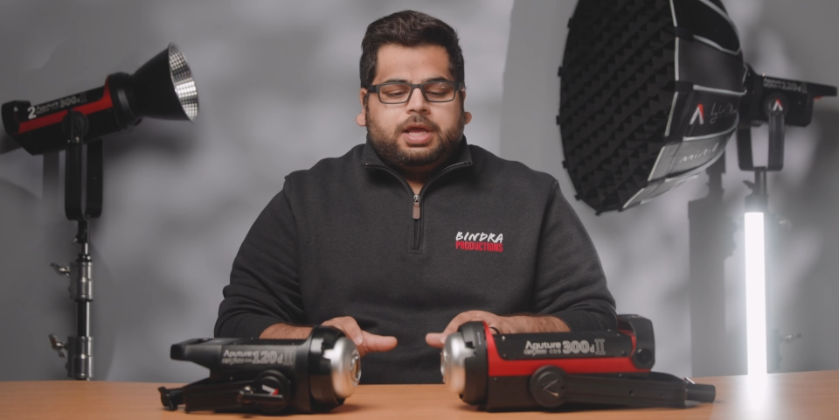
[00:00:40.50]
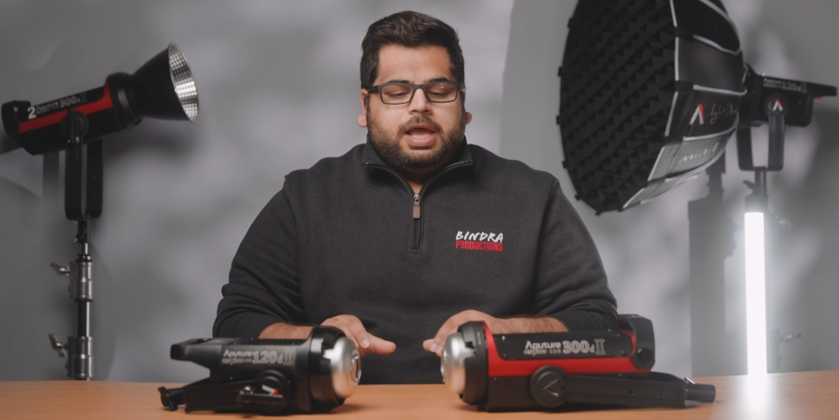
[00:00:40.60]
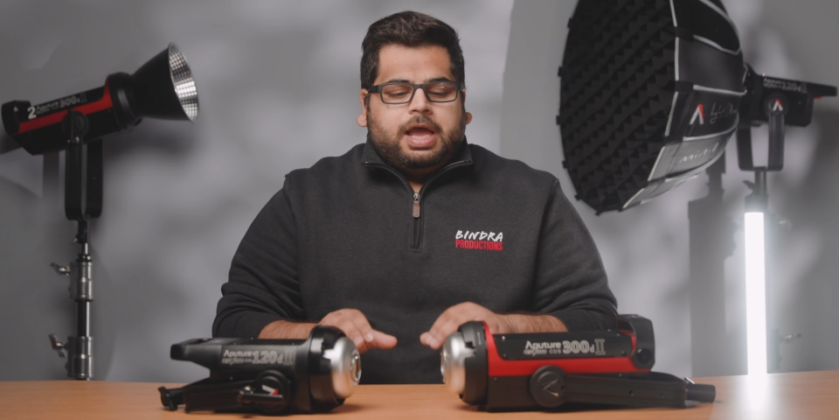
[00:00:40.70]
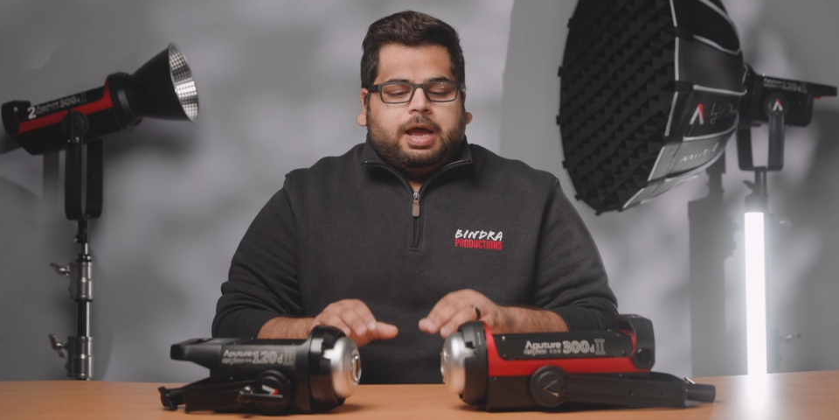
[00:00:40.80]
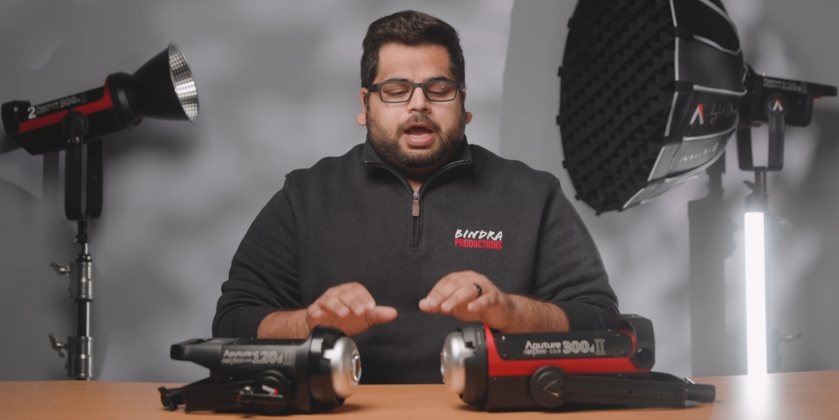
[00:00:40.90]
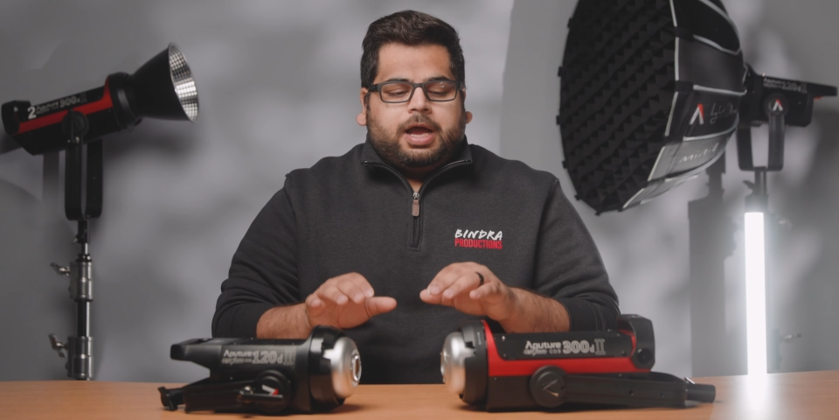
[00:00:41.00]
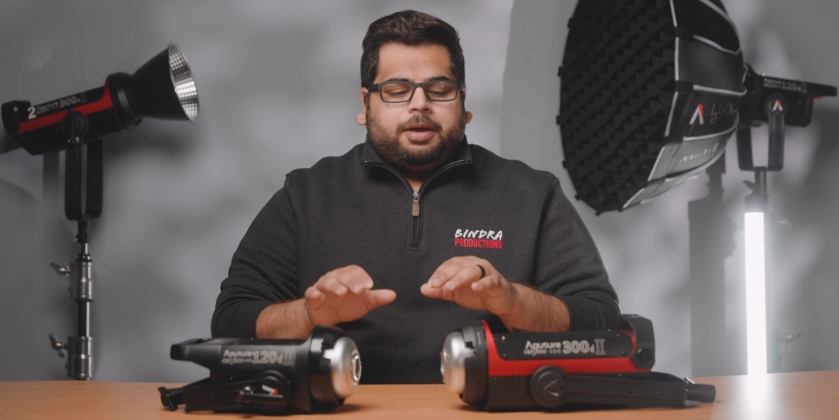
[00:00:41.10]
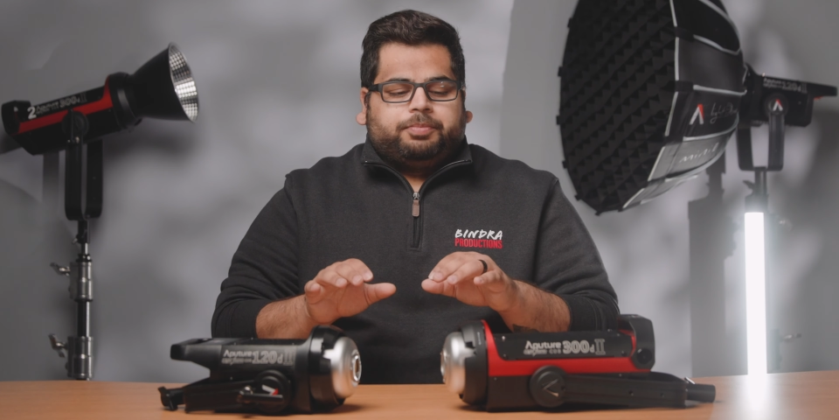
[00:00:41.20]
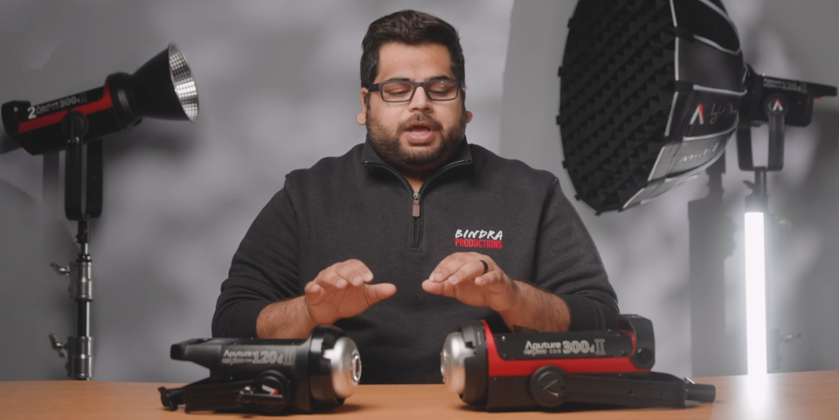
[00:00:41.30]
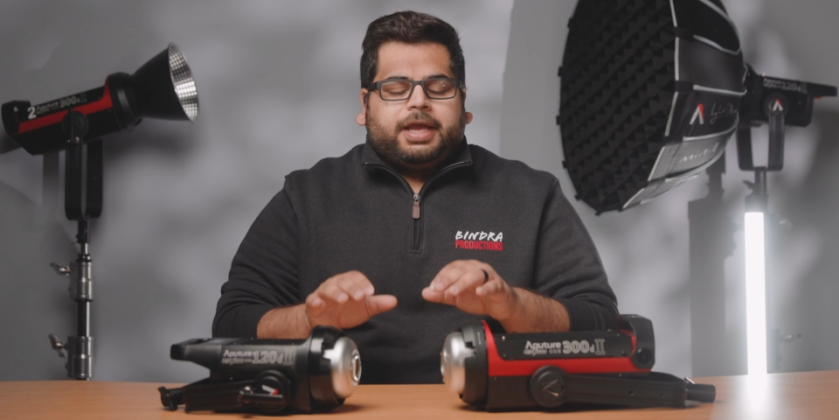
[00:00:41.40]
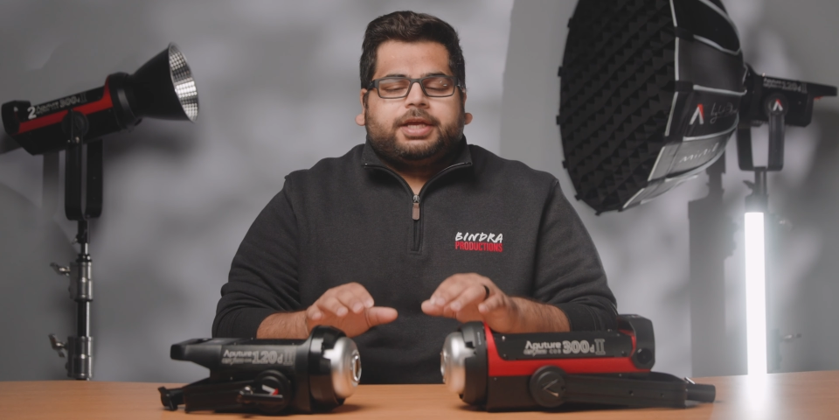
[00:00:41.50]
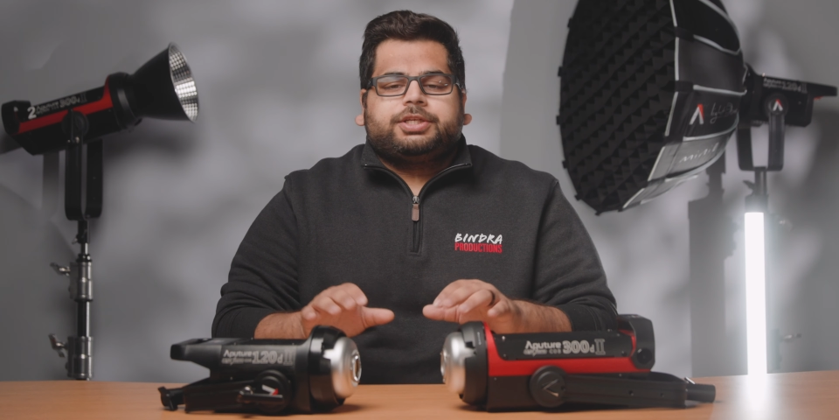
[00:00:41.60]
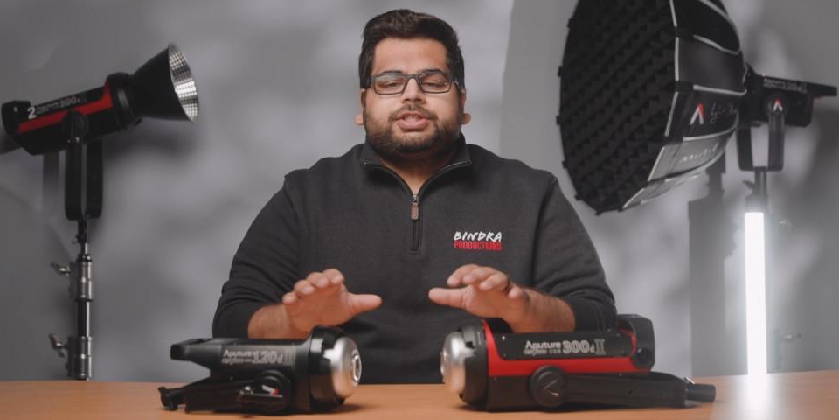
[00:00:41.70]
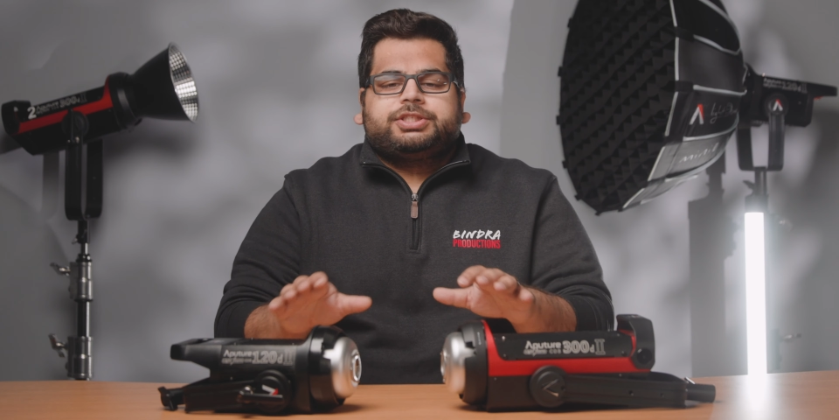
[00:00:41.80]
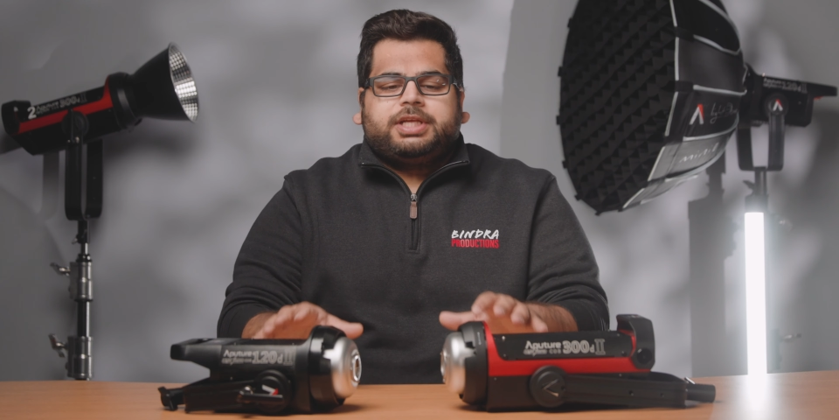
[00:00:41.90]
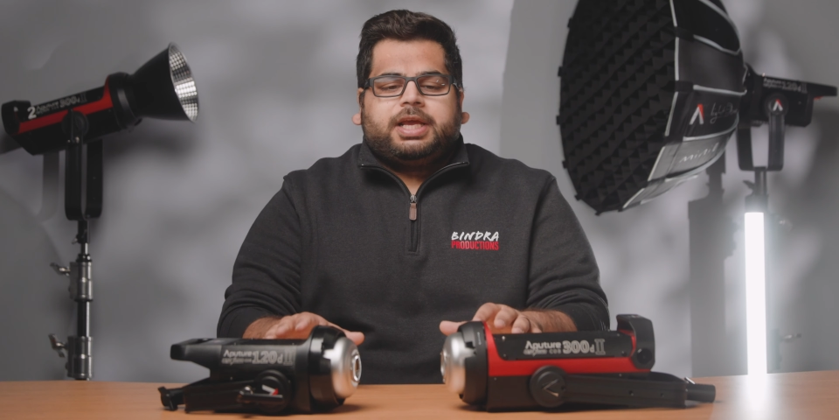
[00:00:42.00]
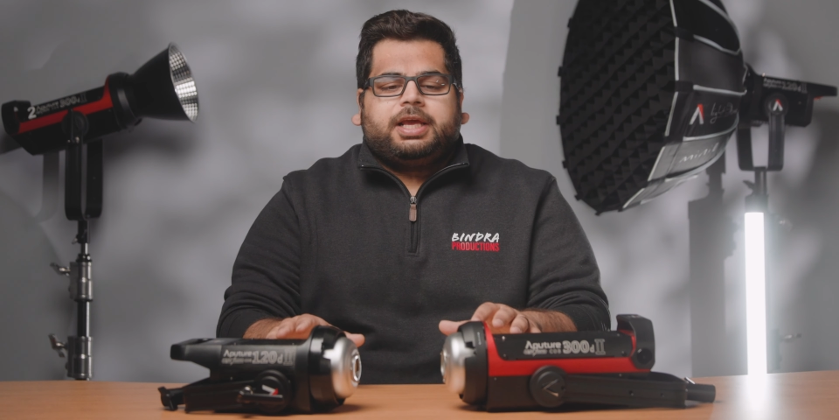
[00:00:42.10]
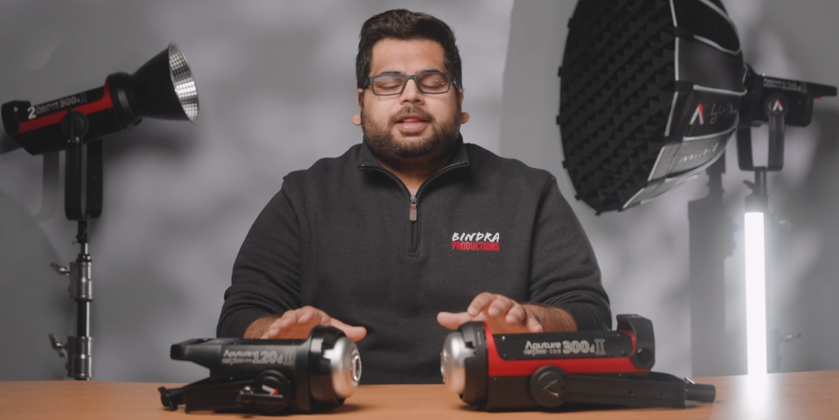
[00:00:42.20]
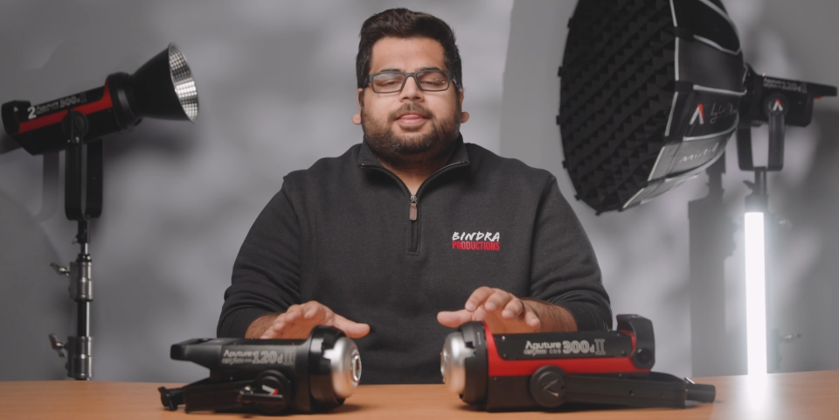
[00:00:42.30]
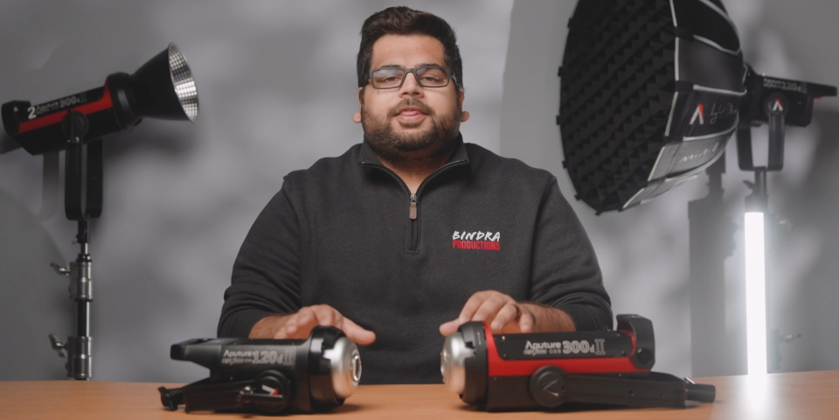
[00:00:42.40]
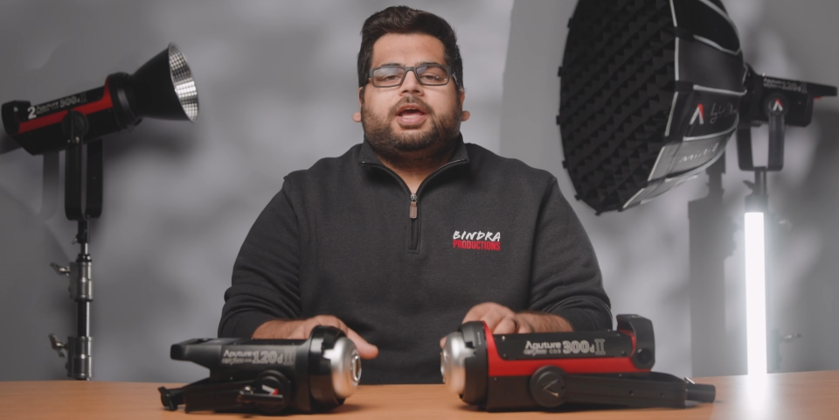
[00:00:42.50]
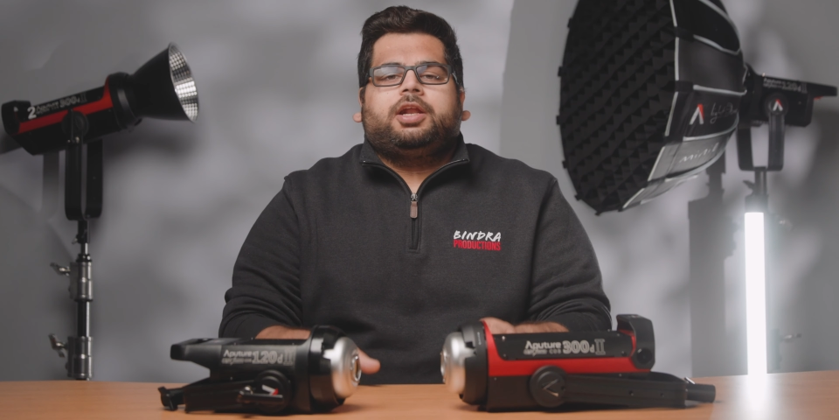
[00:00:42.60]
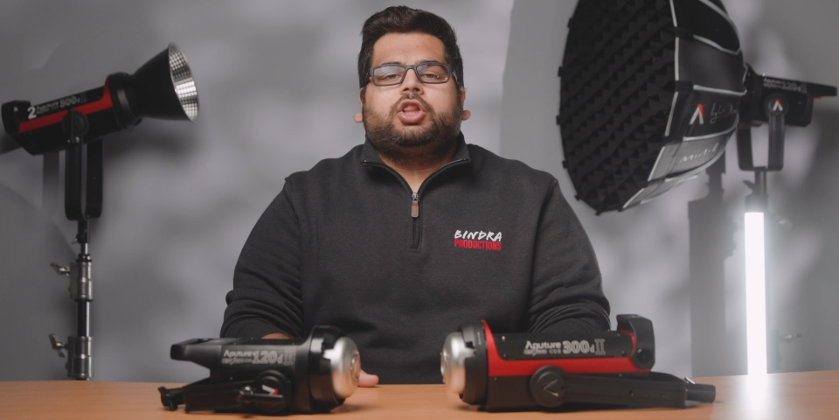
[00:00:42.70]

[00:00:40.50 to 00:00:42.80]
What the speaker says: I understand that a